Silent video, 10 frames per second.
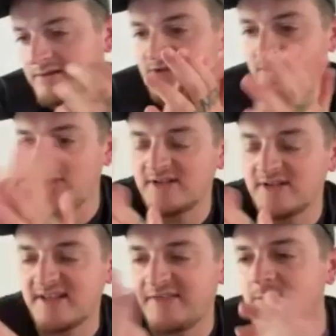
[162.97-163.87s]
to be honest,
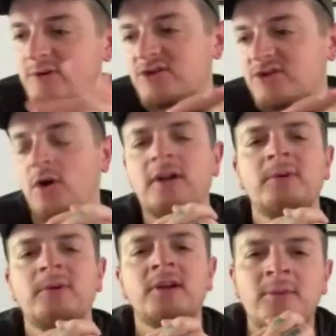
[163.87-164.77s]
I think we just thought
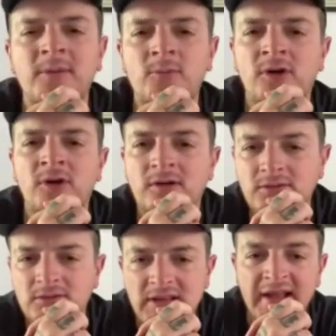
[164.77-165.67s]
about it a bit more.
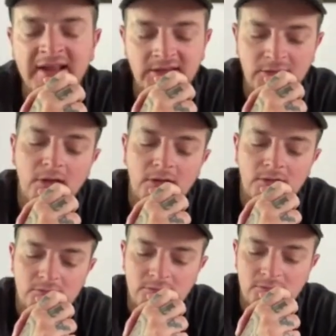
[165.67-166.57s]
Like
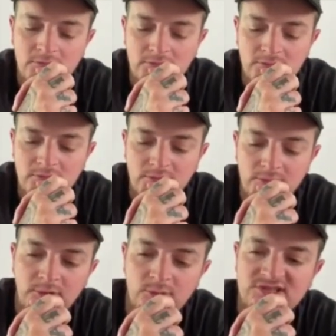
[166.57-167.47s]

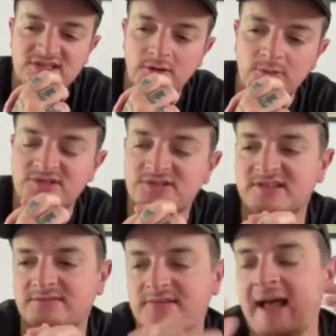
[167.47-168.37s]
there was
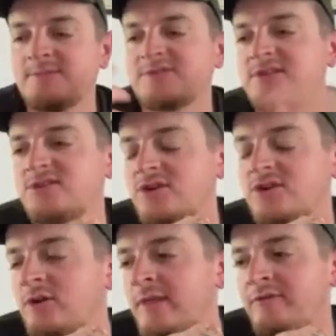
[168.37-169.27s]
times in the
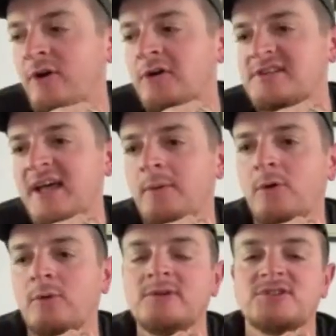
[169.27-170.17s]
studio with the first album where
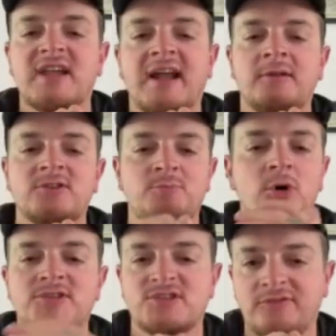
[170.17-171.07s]
we just kind of just
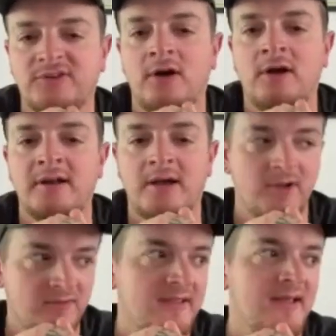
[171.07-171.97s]
put stuff down and went,
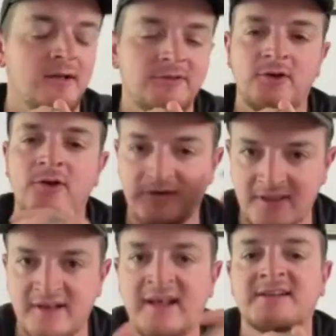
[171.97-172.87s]
right, that'll do, on to
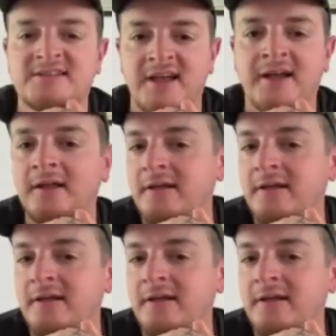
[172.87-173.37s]
the next thing.